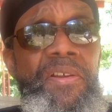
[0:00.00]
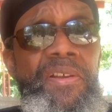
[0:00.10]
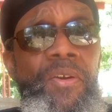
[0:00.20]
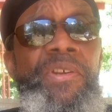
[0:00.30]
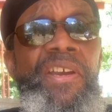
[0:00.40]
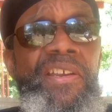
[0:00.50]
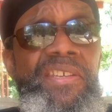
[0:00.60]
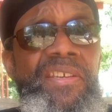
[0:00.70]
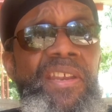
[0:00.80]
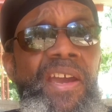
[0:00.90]
Oh yeah, I
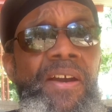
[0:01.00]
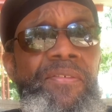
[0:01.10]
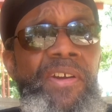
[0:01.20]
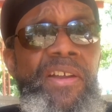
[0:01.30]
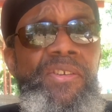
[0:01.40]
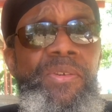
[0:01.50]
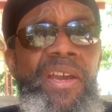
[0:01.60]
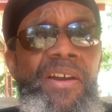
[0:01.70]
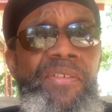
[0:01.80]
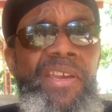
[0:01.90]
do
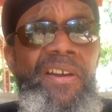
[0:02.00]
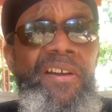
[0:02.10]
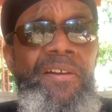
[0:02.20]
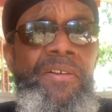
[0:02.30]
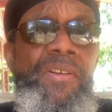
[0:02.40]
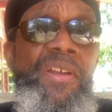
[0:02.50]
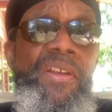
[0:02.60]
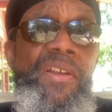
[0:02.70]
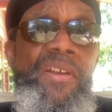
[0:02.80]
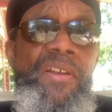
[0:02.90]
have
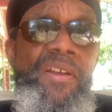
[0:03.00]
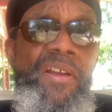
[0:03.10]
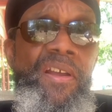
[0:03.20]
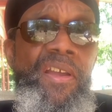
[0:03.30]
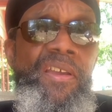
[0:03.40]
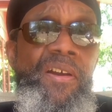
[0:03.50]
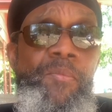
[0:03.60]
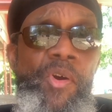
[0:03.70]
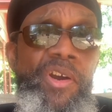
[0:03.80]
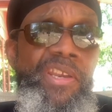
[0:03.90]
a
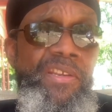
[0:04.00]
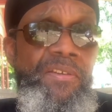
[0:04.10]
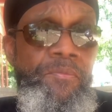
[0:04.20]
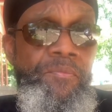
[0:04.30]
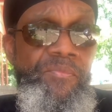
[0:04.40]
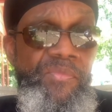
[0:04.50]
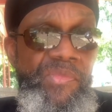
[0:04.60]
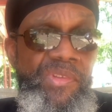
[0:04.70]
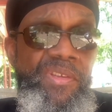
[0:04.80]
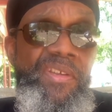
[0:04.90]
marketing
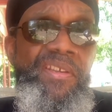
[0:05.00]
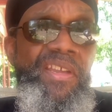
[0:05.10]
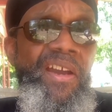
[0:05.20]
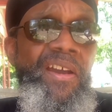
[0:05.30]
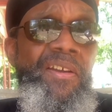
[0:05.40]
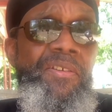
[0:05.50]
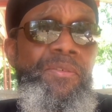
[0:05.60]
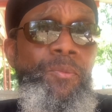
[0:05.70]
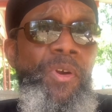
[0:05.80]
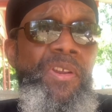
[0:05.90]
guy
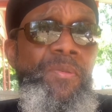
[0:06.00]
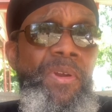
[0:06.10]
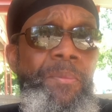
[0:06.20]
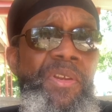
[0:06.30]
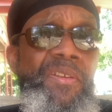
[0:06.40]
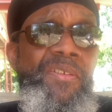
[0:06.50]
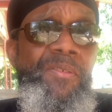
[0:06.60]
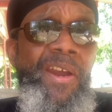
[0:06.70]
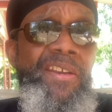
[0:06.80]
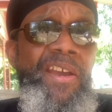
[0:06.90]
working with me
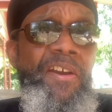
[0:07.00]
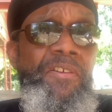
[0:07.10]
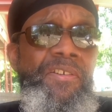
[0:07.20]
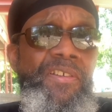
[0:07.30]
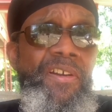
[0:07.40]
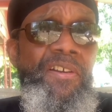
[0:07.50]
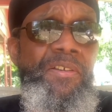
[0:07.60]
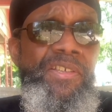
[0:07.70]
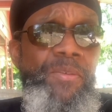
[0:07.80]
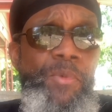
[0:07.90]
right now,
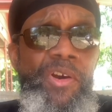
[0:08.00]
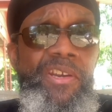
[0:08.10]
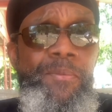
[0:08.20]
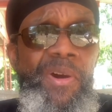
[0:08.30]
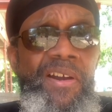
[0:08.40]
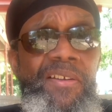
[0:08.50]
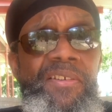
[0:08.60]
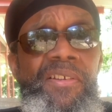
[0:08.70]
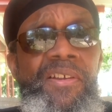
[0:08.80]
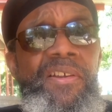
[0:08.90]
marketing my
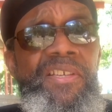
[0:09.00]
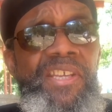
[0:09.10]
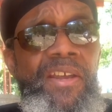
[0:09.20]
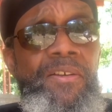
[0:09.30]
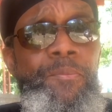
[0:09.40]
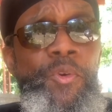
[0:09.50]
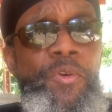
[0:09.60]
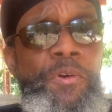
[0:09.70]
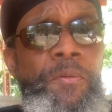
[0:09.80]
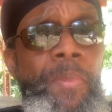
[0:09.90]
channel
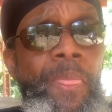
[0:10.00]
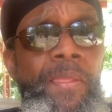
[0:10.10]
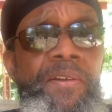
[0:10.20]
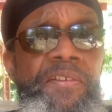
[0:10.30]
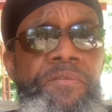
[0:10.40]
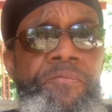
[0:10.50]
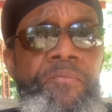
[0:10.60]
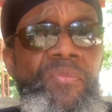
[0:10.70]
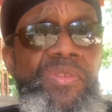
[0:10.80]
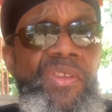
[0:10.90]
more.
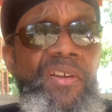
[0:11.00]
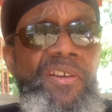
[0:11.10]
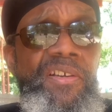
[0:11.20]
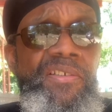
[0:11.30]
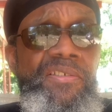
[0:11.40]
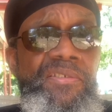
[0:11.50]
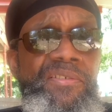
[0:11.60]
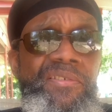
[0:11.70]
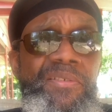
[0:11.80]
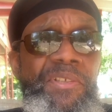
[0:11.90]

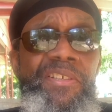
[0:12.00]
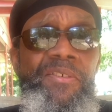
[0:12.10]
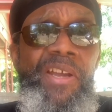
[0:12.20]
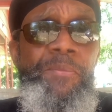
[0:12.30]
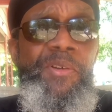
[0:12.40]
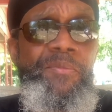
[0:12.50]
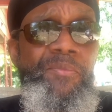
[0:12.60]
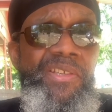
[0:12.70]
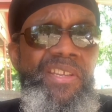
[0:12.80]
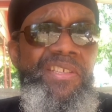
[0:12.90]
But anyway, I'm gonna
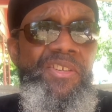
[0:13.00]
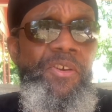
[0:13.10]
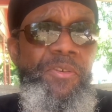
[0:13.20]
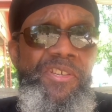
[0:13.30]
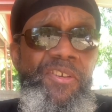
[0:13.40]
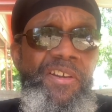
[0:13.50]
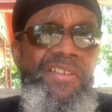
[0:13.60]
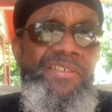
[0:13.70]
make that story short.